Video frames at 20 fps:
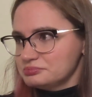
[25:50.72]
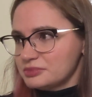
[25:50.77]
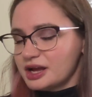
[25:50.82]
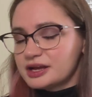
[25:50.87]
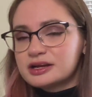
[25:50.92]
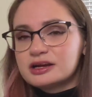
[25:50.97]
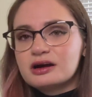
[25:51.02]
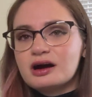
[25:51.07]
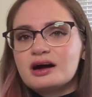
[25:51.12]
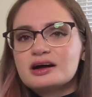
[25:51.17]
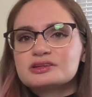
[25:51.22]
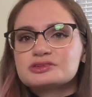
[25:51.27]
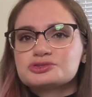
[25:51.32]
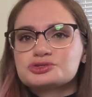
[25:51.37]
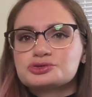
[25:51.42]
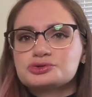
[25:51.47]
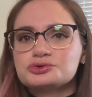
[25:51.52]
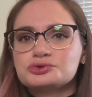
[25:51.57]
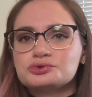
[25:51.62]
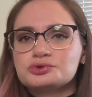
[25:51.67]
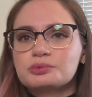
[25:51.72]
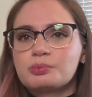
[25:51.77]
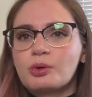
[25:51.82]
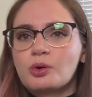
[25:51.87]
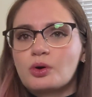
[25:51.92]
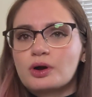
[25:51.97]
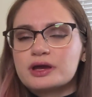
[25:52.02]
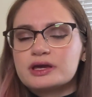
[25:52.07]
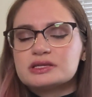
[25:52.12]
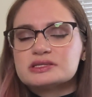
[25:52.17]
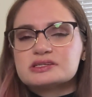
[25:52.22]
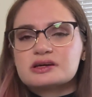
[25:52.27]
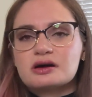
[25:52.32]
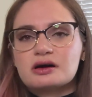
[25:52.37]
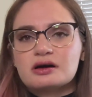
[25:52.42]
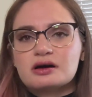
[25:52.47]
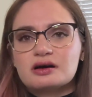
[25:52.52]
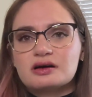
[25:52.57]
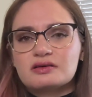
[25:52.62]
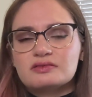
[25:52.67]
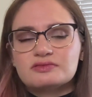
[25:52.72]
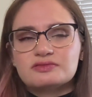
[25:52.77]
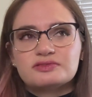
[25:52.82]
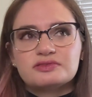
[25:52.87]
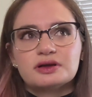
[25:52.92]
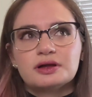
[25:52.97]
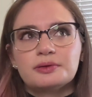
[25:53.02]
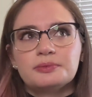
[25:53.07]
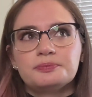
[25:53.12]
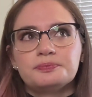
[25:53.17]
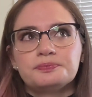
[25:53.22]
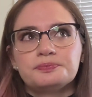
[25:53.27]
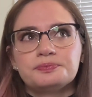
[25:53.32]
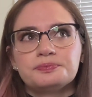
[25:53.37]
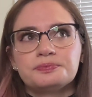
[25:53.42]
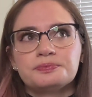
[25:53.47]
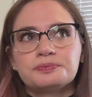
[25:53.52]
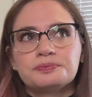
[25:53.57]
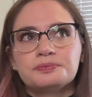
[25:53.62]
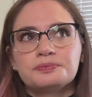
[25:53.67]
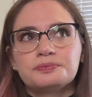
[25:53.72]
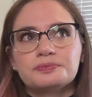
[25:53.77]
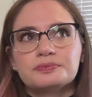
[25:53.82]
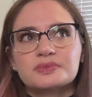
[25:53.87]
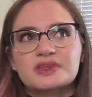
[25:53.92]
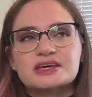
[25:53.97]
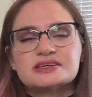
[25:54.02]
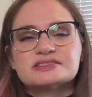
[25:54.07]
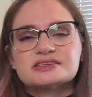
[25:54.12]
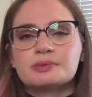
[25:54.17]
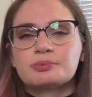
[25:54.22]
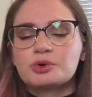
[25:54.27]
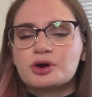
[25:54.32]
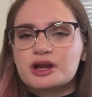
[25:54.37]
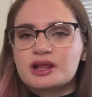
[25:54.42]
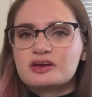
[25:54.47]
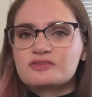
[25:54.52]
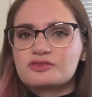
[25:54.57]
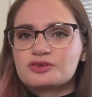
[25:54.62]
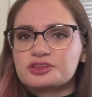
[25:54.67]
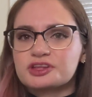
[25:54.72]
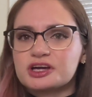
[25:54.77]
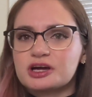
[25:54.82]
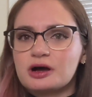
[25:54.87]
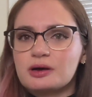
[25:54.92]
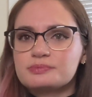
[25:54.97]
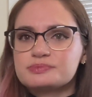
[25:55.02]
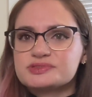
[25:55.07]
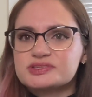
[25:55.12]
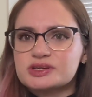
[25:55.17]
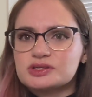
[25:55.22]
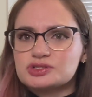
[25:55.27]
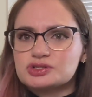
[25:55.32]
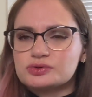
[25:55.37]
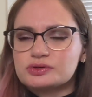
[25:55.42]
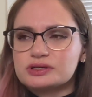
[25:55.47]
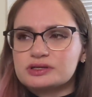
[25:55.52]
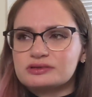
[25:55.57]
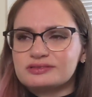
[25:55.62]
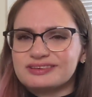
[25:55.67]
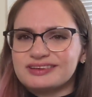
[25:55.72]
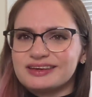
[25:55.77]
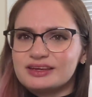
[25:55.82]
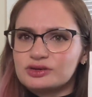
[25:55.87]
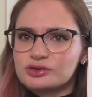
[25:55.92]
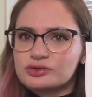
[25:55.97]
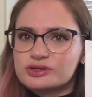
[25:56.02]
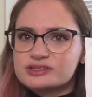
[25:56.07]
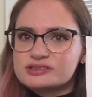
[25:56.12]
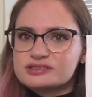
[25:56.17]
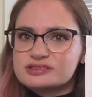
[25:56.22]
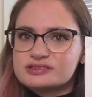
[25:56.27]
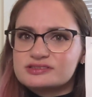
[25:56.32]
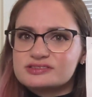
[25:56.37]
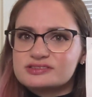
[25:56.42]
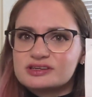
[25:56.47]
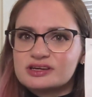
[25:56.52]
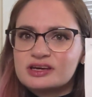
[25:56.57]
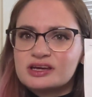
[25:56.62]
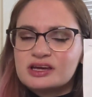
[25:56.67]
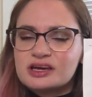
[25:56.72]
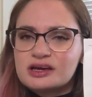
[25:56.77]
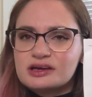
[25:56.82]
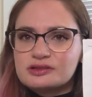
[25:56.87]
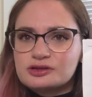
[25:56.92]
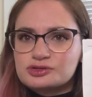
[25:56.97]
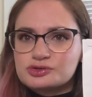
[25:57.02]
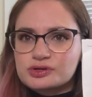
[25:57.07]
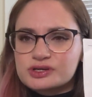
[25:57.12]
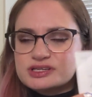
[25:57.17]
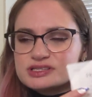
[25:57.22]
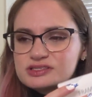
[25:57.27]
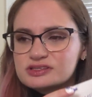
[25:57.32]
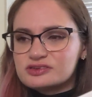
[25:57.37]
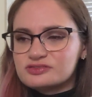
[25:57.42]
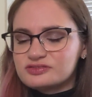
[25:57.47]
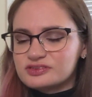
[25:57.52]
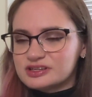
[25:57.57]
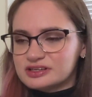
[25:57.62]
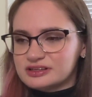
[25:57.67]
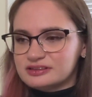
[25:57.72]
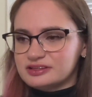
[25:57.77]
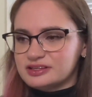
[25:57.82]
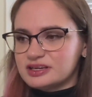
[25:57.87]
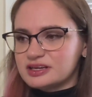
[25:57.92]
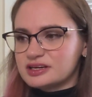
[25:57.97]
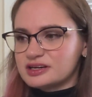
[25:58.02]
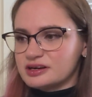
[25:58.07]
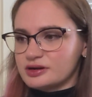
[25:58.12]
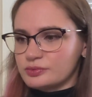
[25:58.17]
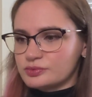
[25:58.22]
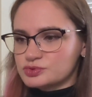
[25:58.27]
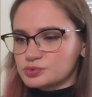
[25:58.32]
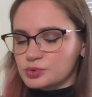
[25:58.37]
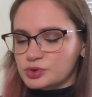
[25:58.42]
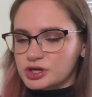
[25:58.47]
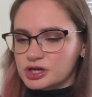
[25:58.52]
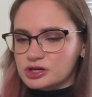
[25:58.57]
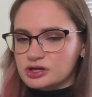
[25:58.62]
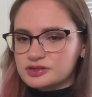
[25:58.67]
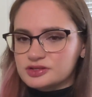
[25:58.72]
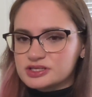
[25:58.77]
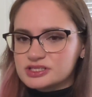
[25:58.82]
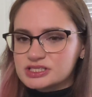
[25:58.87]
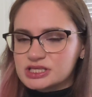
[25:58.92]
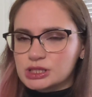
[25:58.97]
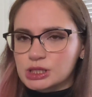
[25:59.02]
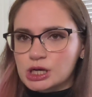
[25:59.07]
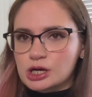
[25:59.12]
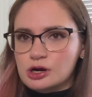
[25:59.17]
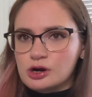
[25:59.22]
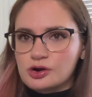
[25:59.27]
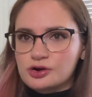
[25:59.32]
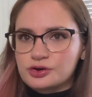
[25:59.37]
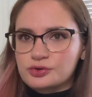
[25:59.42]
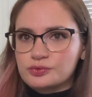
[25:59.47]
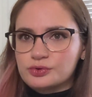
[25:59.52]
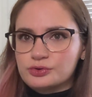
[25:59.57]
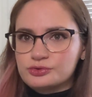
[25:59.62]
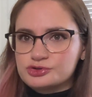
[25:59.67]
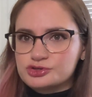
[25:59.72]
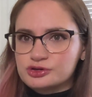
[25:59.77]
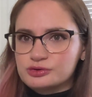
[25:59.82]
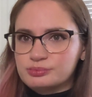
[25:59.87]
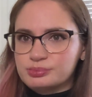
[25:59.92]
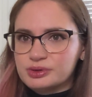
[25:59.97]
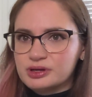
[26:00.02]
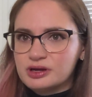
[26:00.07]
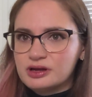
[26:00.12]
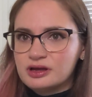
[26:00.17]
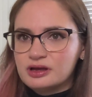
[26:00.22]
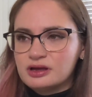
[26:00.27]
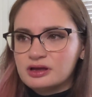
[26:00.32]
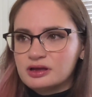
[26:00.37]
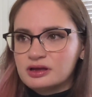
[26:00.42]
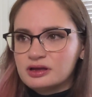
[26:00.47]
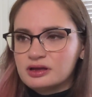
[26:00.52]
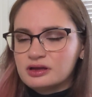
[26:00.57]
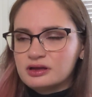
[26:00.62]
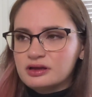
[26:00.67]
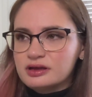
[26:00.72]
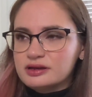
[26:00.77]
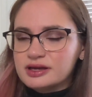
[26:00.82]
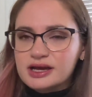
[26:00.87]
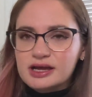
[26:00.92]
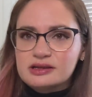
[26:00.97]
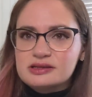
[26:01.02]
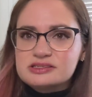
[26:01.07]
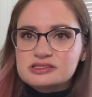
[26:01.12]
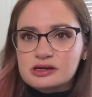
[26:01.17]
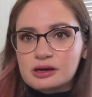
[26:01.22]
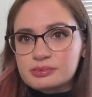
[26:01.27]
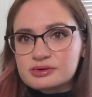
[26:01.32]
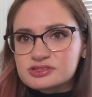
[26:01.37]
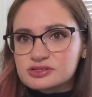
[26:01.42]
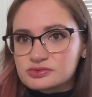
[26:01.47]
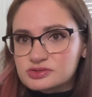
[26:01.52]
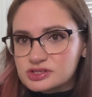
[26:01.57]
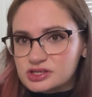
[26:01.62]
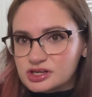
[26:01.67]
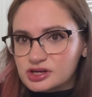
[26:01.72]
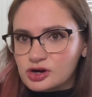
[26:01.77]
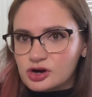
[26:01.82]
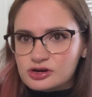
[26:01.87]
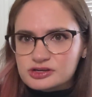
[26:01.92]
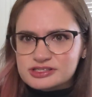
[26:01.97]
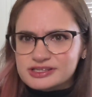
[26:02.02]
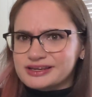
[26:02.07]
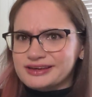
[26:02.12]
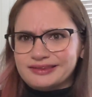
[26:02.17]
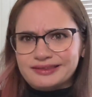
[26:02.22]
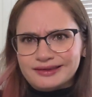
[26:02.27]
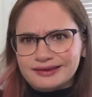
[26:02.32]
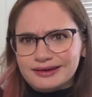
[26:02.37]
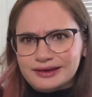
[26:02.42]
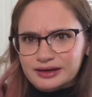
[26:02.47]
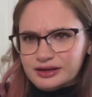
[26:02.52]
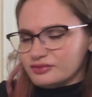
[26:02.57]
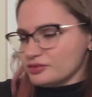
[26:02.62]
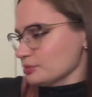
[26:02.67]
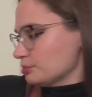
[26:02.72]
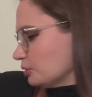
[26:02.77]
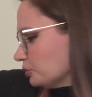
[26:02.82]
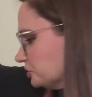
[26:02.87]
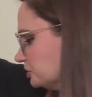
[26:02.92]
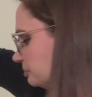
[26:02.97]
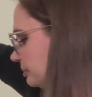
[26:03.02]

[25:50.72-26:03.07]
I got to the point of separating for the cups and doing like increases and the tricky stuff. And I think I was working on this in the car on a road trip and had to stop because I was getting car sick, and then I never pulled